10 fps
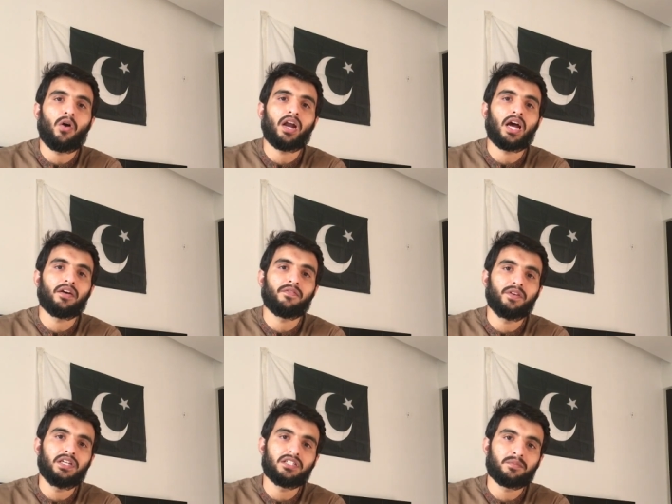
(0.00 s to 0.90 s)
or have
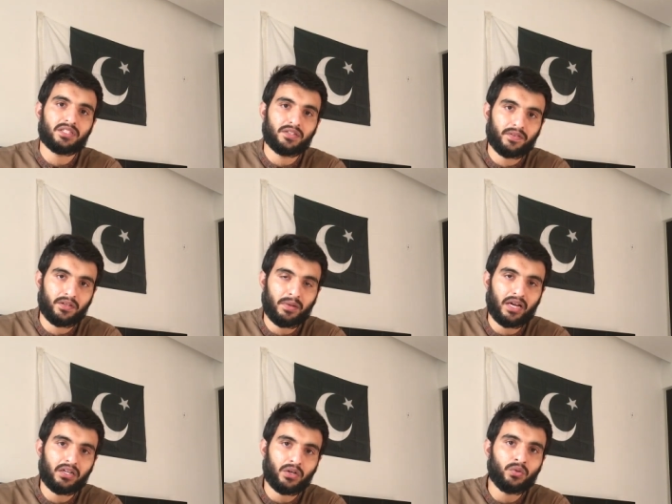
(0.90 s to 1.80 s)
field-specific
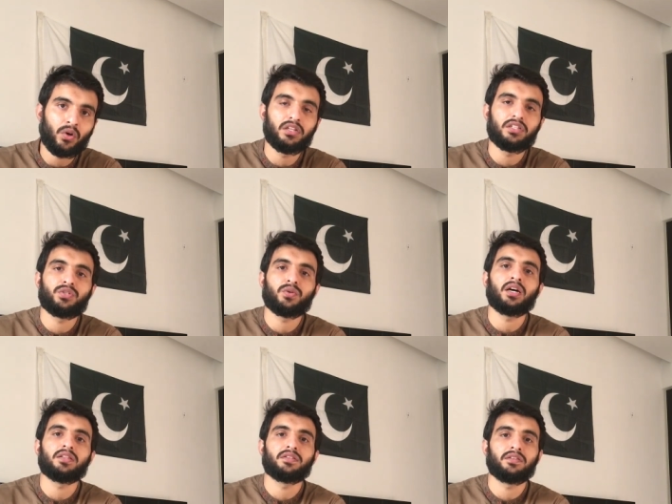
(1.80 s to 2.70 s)
background knowledge to
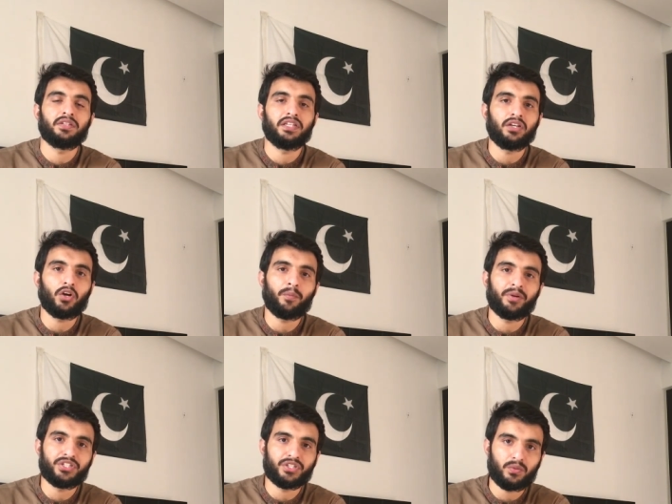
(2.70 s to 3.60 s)
answer reading
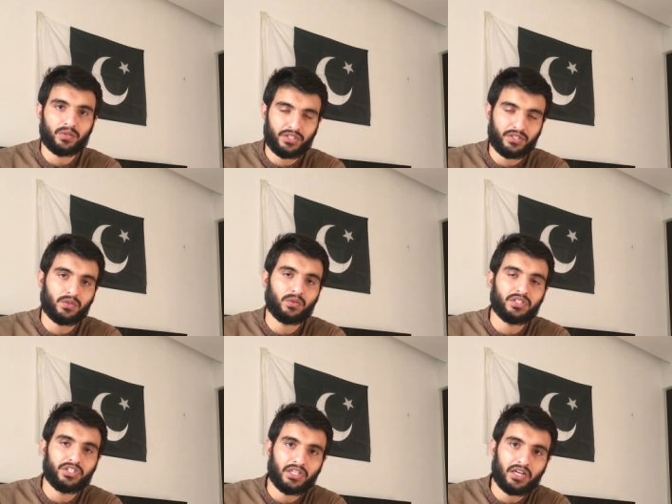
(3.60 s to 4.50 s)
comprehension questions on
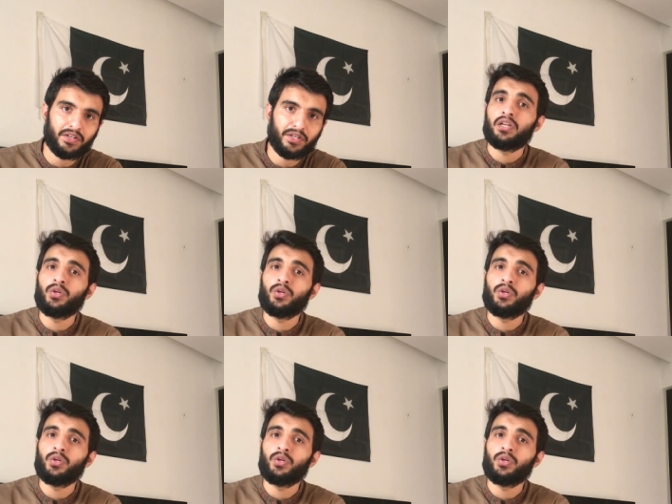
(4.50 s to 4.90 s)
the GRE.